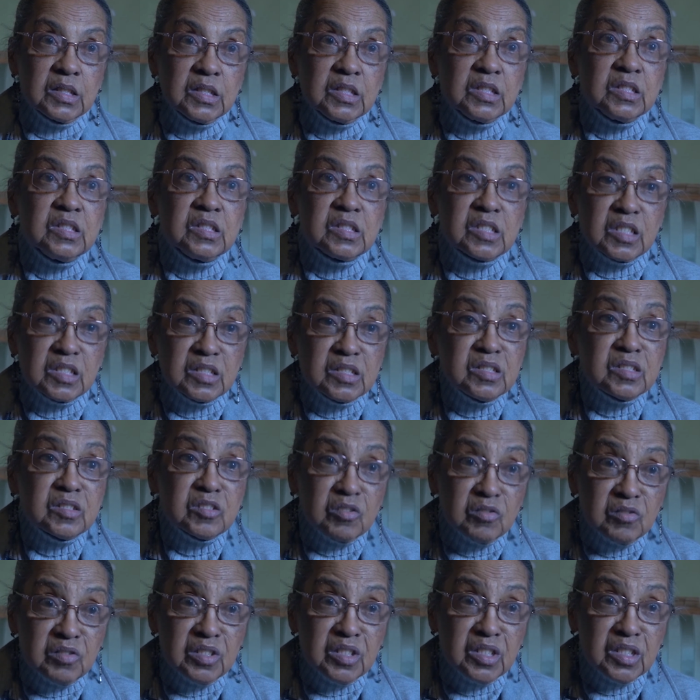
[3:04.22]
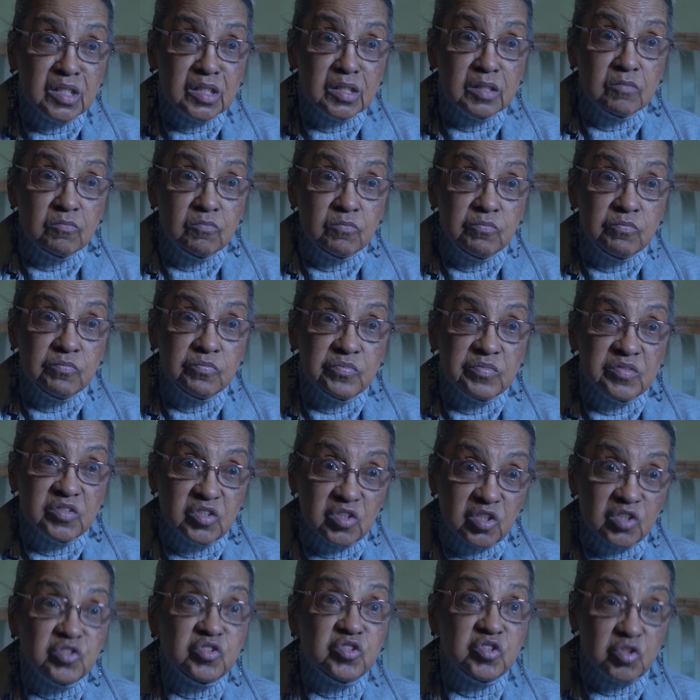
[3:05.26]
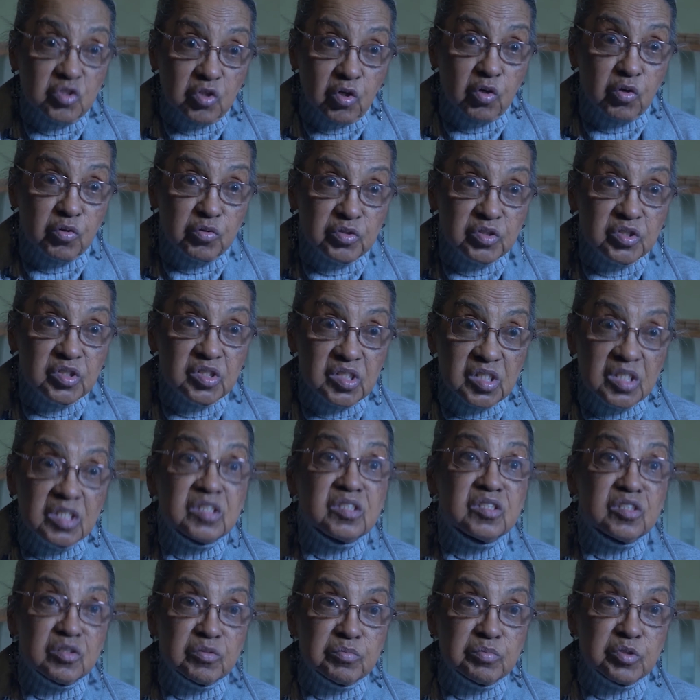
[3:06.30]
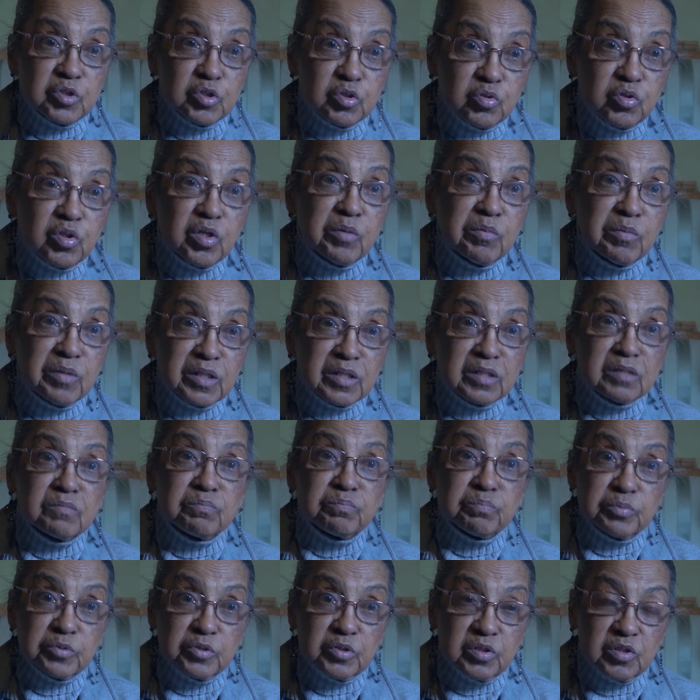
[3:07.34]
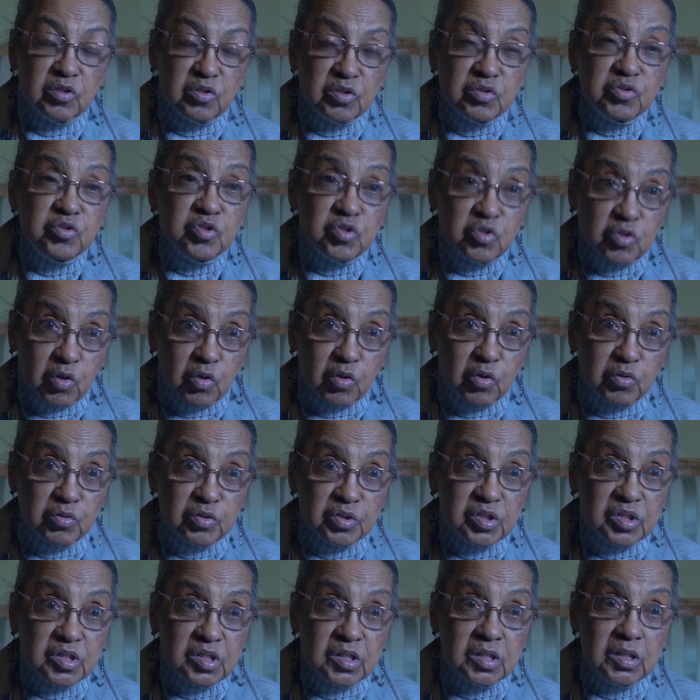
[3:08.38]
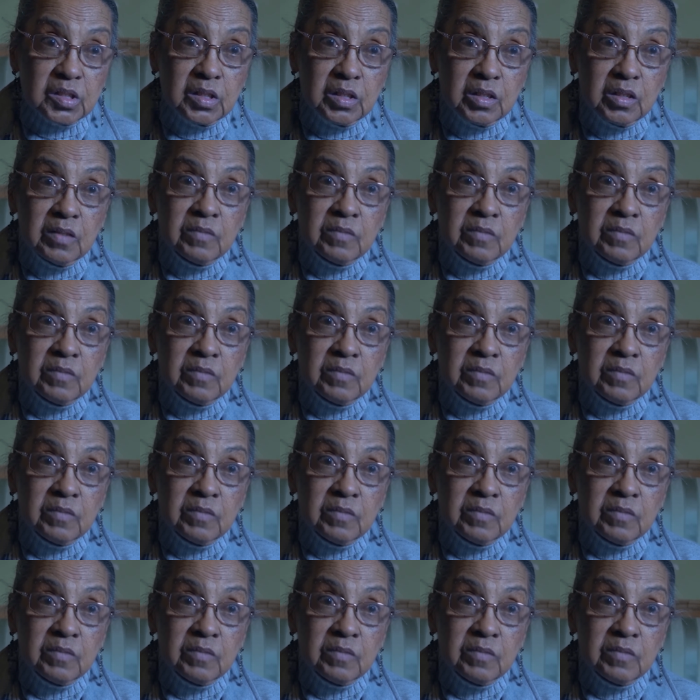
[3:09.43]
in the internet, their stories, interview them and put their stories